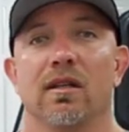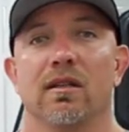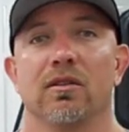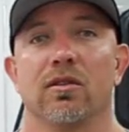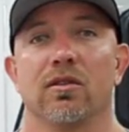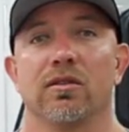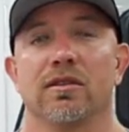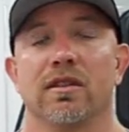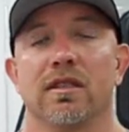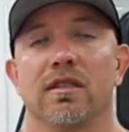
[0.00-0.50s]

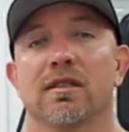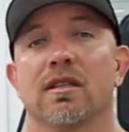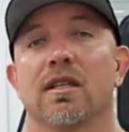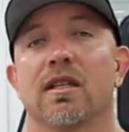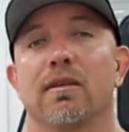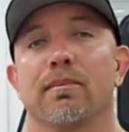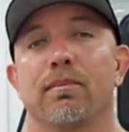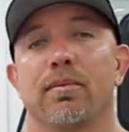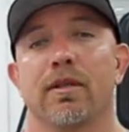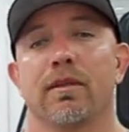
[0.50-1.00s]
those things are
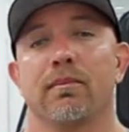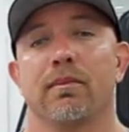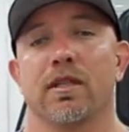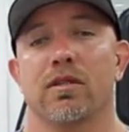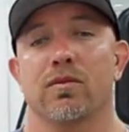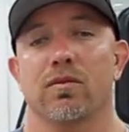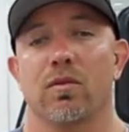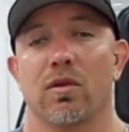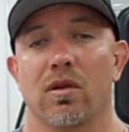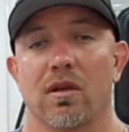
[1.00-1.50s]
gonna pretty
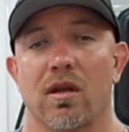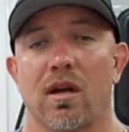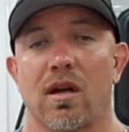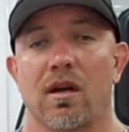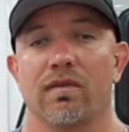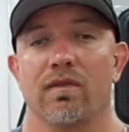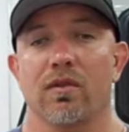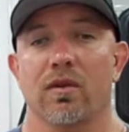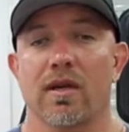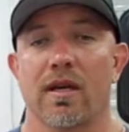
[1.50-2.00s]
much roll
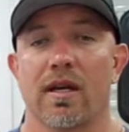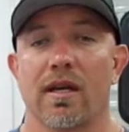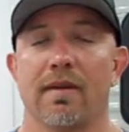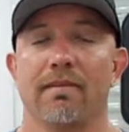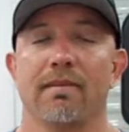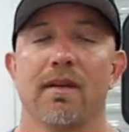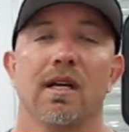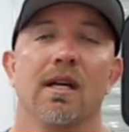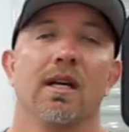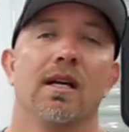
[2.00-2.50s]
off, okay?
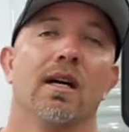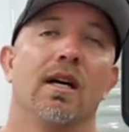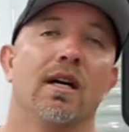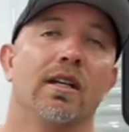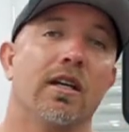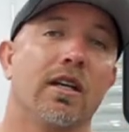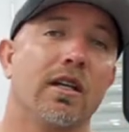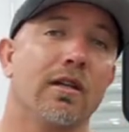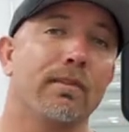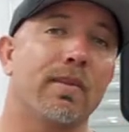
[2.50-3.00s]

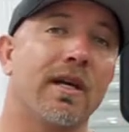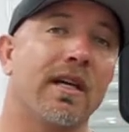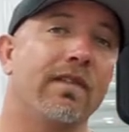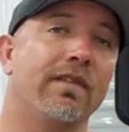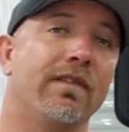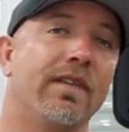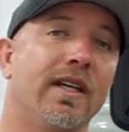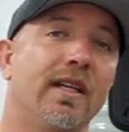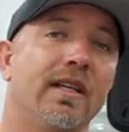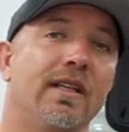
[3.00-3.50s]
Another
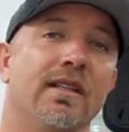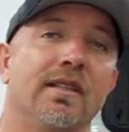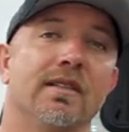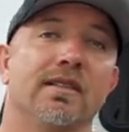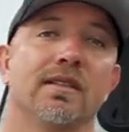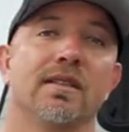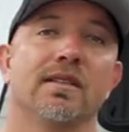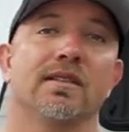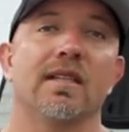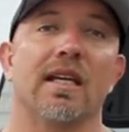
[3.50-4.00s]
benefit is
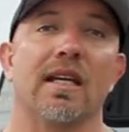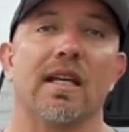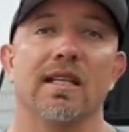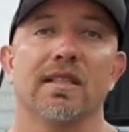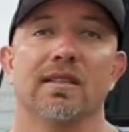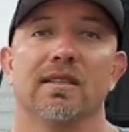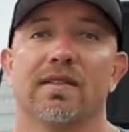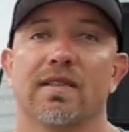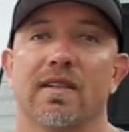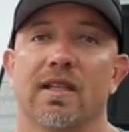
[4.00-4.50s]
just the
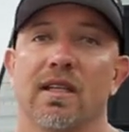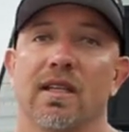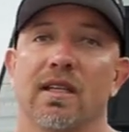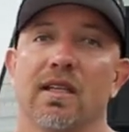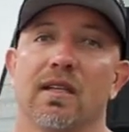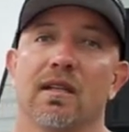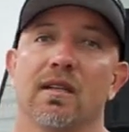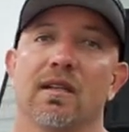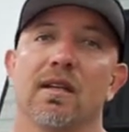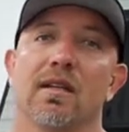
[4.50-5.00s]
ease of
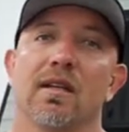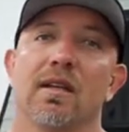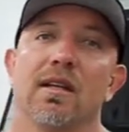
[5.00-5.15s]
cleaning.